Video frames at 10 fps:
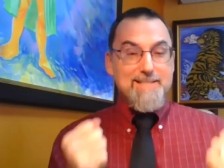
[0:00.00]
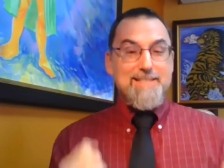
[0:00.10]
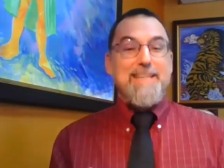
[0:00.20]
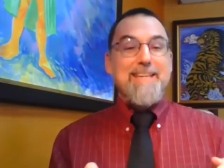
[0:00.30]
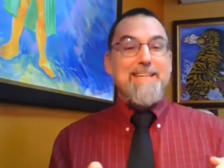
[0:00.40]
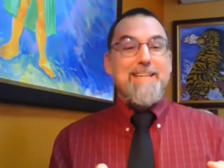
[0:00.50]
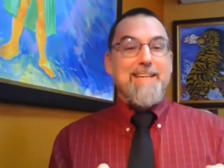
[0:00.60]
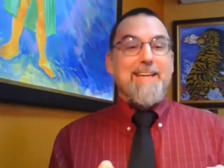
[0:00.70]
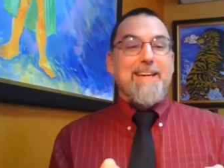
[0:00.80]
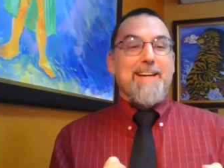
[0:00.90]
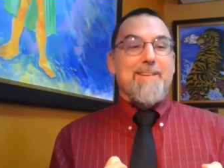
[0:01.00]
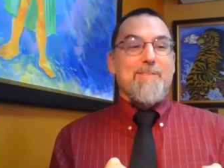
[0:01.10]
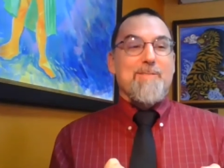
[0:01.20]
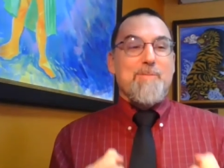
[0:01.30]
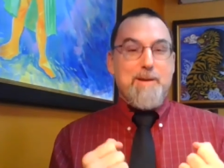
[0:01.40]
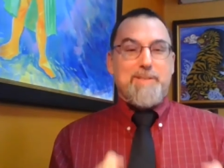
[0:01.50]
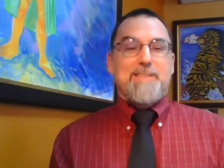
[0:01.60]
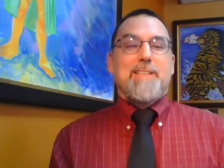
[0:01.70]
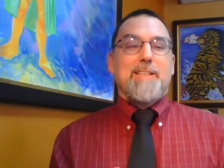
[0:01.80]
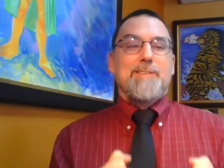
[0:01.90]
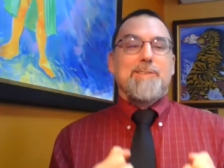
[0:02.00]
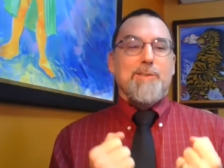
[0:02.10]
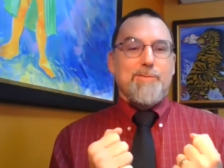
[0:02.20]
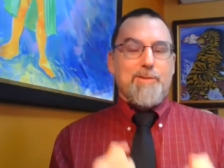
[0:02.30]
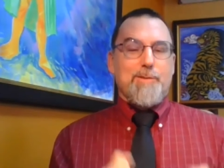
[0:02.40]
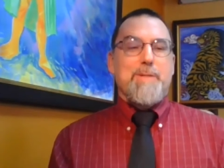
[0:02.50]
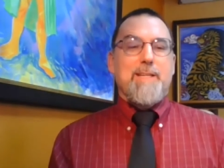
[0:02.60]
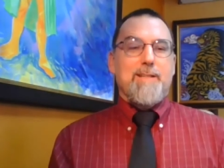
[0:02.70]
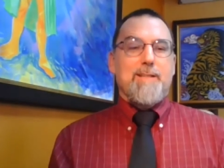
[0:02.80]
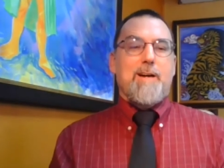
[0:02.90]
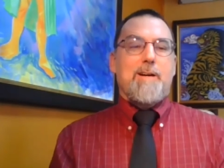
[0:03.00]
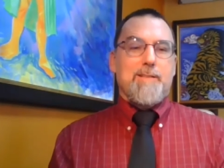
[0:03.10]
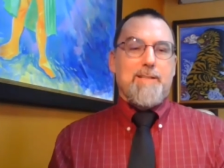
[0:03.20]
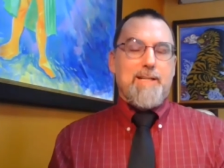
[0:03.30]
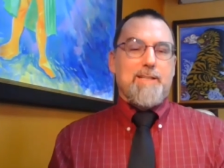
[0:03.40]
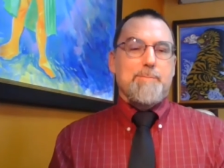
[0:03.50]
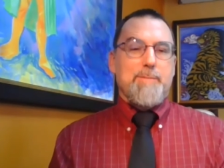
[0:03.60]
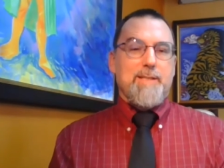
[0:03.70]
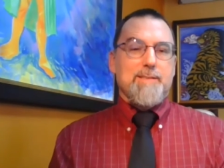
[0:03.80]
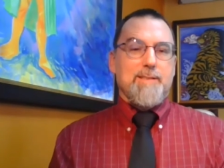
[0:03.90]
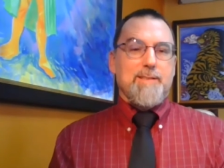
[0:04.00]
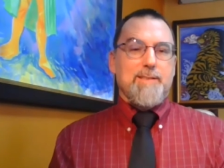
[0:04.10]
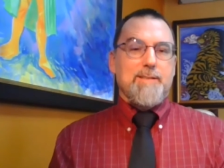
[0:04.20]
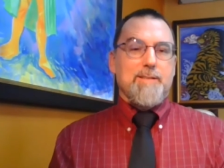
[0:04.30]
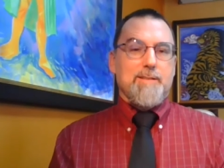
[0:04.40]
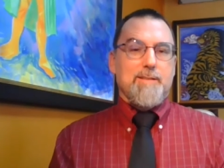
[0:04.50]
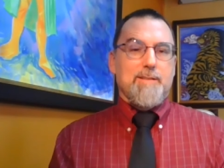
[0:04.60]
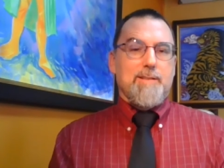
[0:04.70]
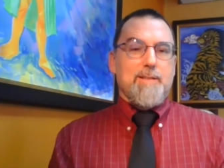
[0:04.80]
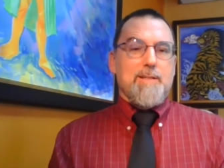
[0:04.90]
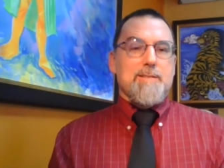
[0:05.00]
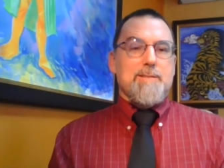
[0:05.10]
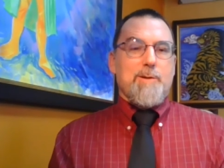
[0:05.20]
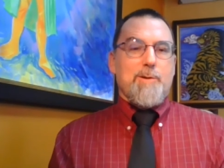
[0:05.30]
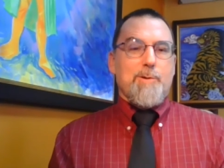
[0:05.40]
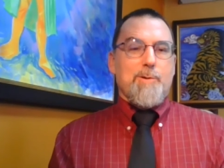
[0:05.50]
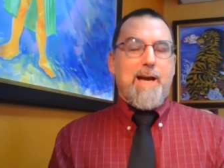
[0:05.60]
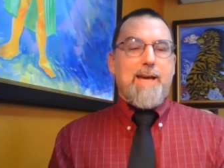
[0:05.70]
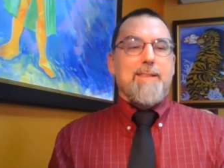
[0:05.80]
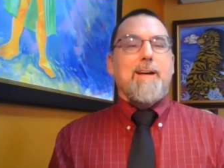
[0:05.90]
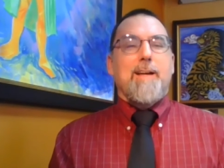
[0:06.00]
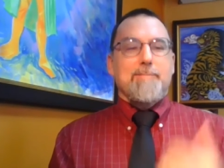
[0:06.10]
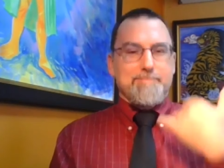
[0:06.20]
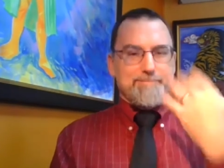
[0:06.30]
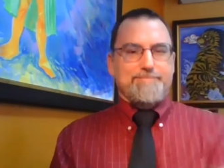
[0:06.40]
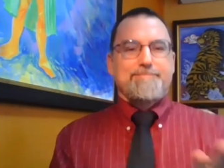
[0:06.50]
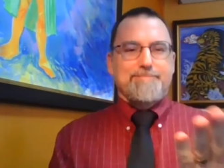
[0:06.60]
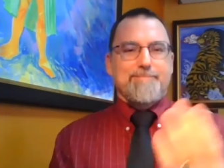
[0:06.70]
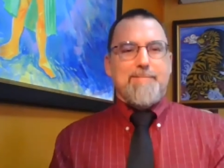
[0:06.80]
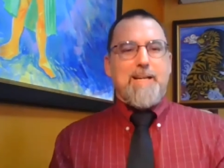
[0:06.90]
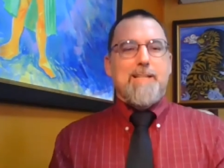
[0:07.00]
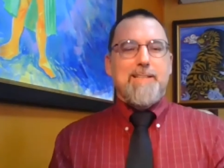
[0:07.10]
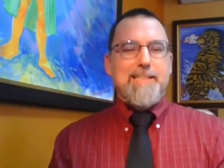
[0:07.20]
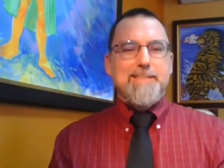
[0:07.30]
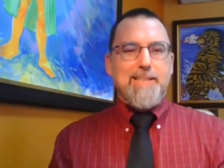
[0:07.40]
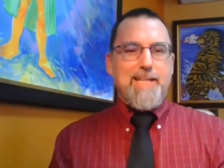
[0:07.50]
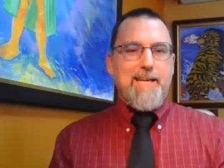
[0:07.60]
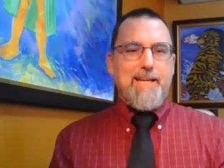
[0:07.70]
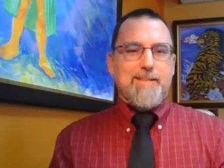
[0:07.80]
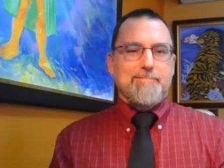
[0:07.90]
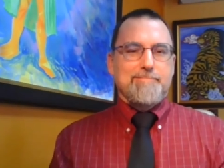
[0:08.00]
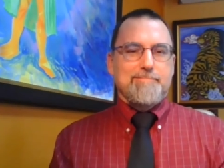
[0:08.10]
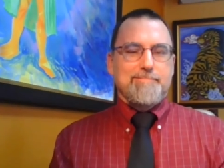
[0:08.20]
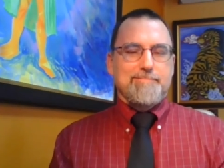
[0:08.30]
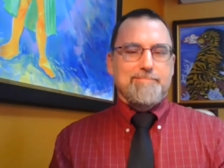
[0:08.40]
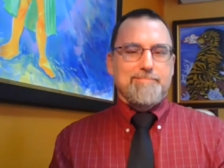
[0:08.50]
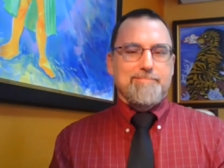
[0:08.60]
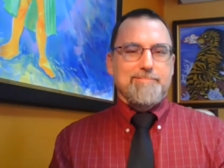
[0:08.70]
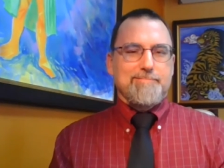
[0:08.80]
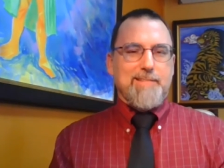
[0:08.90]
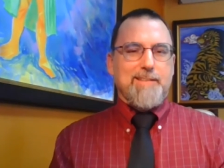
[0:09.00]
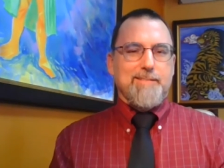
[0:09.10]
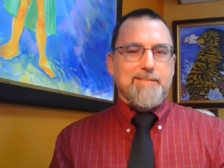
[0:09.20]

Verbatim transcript: see my potential for being all that I can be as a leader. So I thought, lead today. That's